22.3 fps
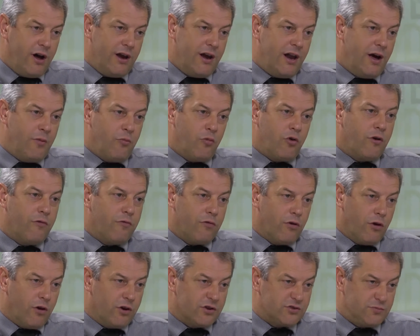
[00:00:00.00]
number of
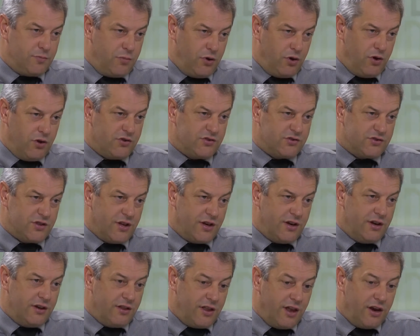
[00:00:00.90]
lost births
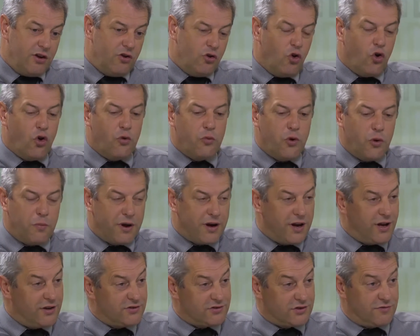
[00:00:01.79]
than normal, but
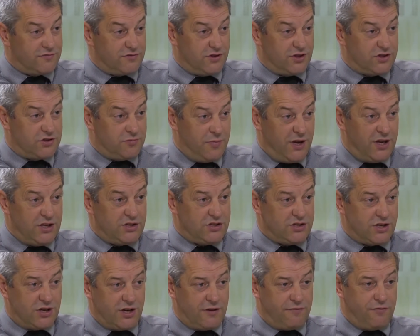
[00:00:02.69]
as I've just
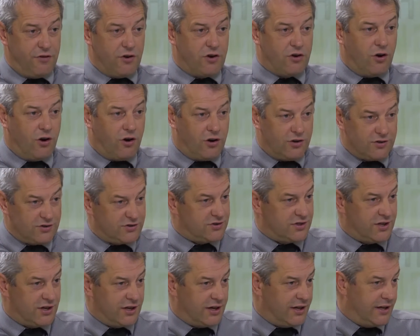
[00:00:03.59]
mentioned, if you're
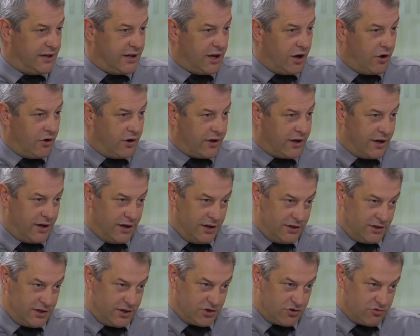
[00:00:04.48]
constantly going in and
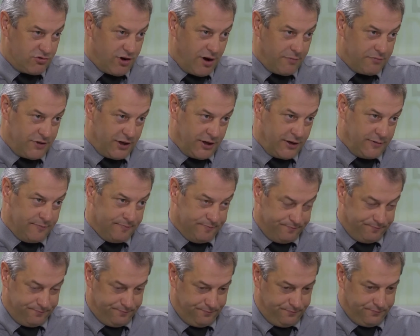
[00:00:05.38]
disrupting
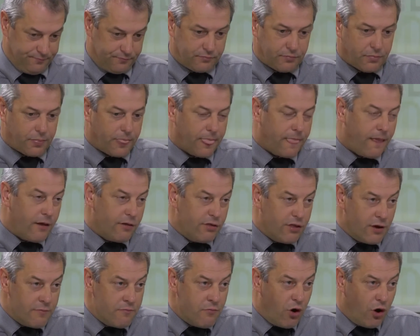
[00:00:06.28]

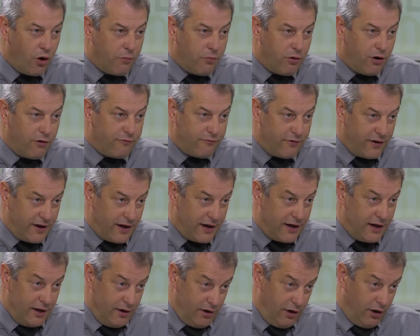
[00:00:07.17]
the mob
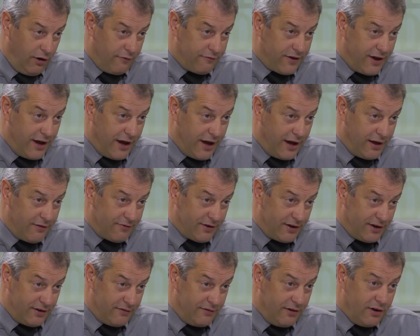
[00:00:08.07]
of
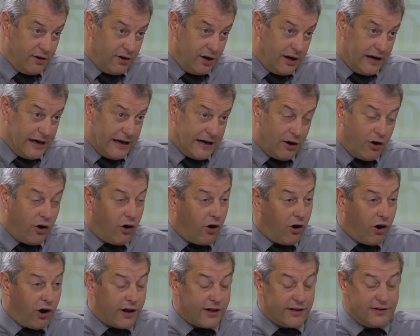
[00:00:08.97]
calving
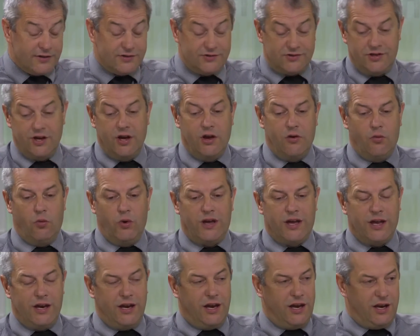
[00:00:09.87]
hinds, we
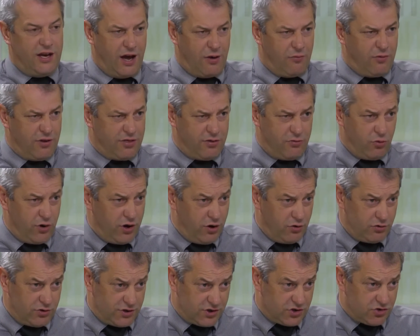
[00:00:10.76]
can end up with
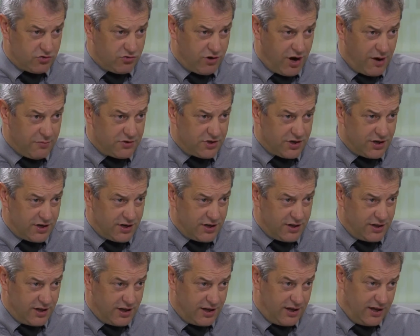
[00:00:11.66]
real disruption
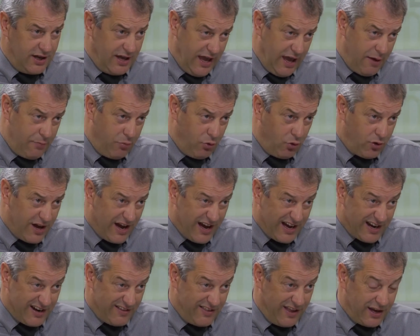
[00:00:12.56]
in the apple
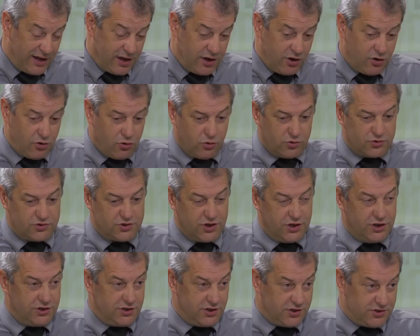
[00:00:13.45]
cart, and that can cause
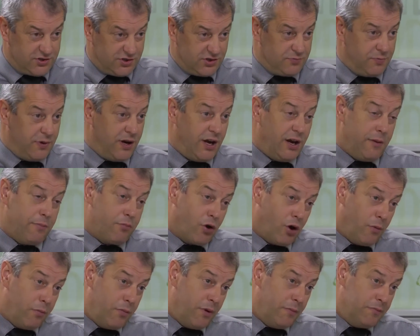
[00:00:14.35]
just as many
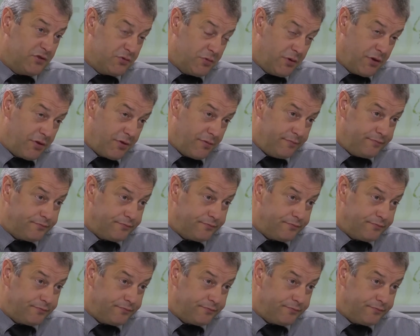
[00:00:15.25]
problems with